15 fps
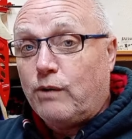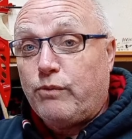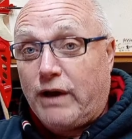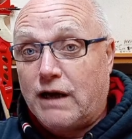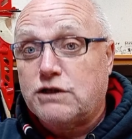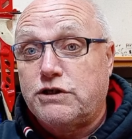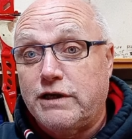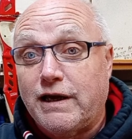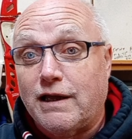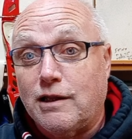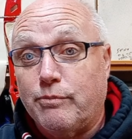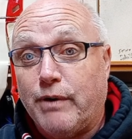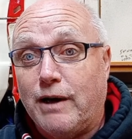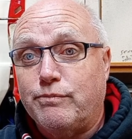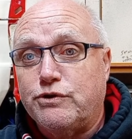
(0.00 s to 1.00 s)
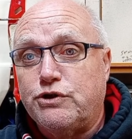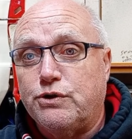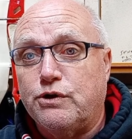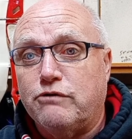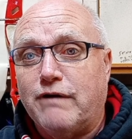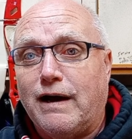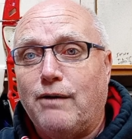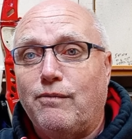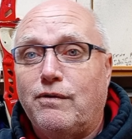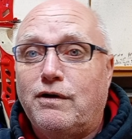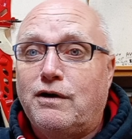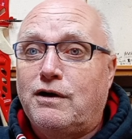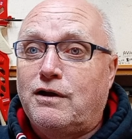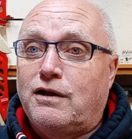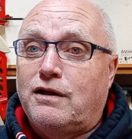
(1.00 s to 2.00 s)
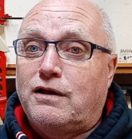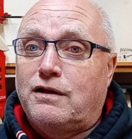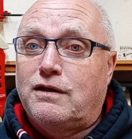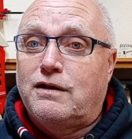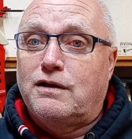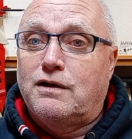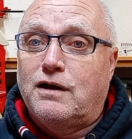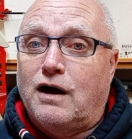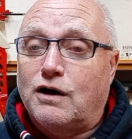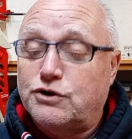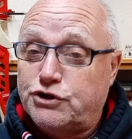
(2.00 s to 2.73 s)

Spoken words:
we actually get the paper tuner out, I'll